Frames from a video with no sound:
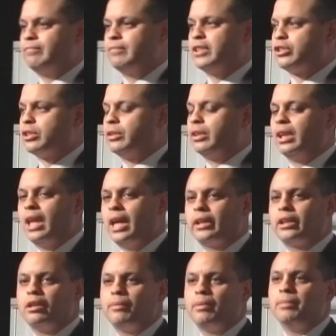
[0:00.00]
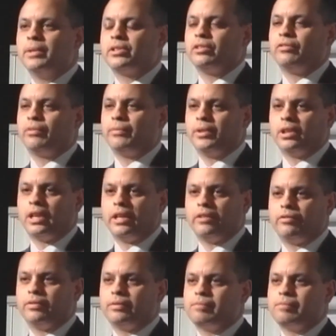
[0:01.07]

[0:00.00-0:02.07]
there's a lot going to be missing from your life.